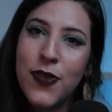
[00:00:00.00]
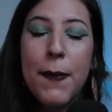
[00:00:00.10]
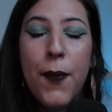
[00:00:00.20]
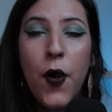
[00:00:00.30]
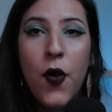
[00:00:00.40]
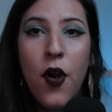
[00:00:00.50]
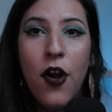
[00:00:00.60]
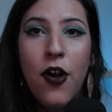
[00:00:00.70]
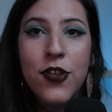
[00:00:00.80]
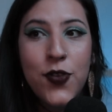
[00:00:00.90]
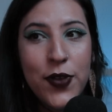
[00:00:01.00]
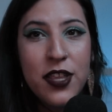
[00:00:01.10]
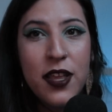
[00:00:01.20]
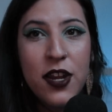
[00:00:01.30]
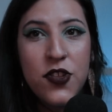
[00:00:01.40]
People
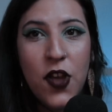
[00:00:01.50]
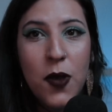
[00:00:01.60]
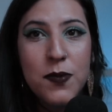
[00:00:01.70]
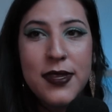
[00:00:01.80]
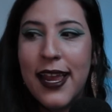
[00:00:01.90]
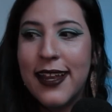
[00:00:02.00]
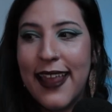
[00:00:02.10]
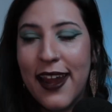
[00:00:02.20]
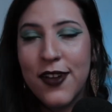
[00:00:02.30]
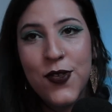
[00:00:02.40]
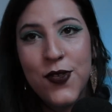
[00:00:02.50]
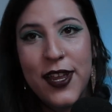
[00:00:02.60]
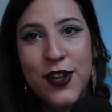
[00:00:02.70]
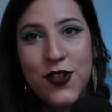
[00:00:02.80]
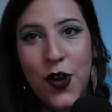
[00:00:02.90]
doing their jobs, they are there to do
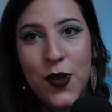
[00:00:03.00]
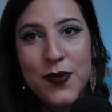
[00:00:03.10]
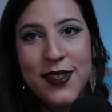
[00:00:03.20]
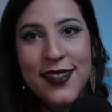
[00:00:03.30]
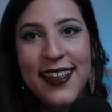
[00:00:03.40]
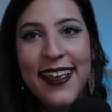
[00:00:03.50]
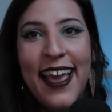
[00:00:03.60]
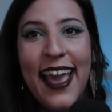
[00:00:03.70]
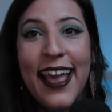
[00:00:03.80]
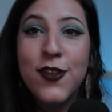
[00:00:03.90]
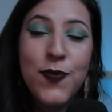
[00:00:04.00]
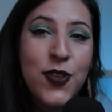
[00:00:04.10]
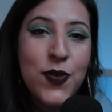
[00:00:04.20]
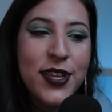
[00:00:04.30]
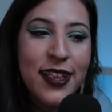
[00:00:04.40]
their jobs and to be
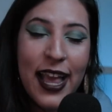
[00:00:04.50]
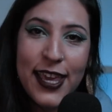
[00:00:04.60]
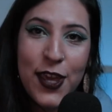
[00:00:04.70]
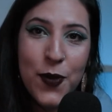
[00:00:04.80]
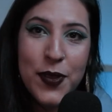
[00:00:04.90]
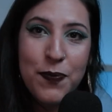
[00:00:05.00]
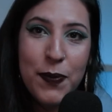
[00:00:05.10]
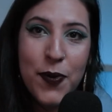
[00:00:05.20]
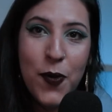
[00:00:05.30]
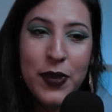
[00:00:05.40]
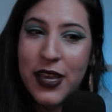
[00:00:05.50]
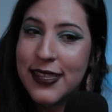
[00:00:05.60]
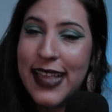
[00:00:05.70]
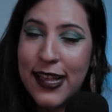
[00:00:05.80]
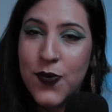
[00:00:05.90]
treated like human people
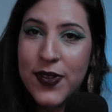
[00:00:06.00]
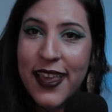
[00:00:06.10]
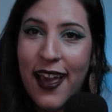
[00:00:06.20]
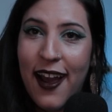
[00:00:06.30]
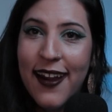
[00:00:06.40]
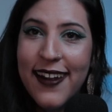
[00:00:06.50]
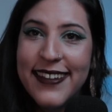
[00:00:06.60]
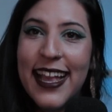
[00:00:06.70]
because that's what they are.